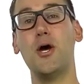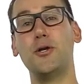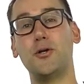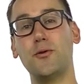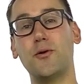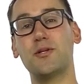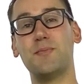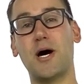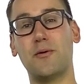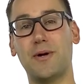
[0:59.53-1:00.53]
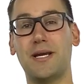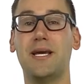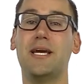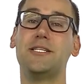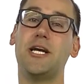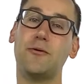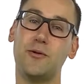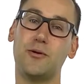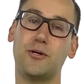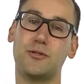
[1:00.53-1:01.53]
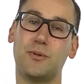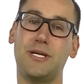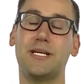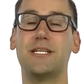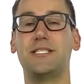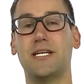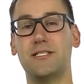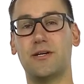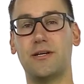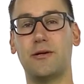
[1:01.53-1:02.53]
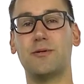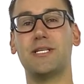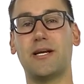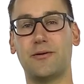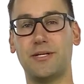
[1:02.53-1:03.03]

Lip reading: Don't throw this pot away. Check with your nursery because chances are they recycle